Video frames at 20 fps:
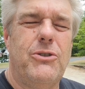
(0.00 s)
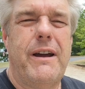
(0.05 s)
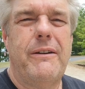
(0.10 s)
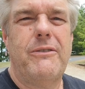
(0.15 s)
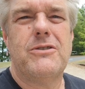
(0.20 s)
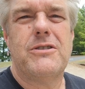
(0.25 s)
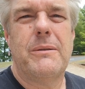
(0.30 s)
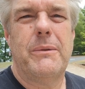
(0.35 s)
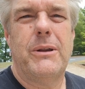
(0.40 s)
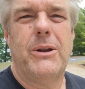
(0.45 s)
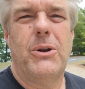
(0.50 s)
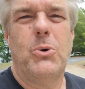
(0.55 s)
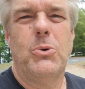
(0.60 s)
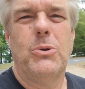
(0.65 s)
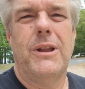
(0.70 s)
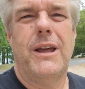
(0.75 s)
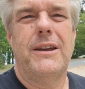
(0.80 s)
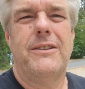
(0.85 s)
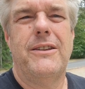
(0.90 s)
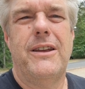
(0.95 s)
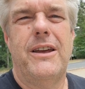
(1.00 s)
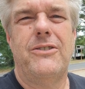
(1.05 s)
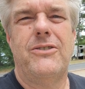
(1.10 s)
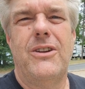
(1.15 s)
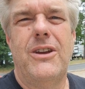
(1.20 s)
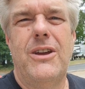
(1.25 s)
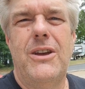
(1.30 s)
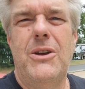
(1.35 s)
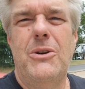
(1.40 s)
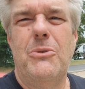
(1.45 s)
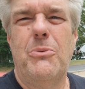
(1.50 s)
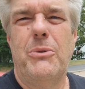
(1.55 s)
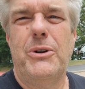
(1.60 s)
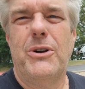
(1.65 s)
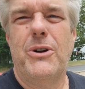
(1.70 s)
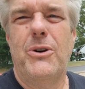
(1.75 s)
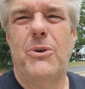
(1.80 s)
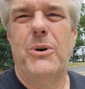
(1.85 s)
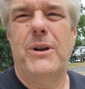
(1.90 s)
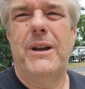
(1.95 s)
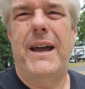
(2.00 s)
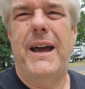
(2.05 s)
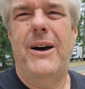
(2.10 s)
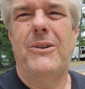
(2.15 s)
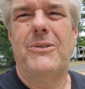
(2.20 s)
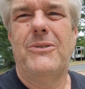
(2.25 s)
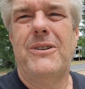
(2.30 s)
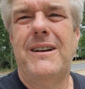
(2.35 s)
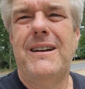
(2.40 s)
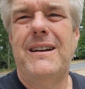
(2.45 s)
driving something old like this when you're going out.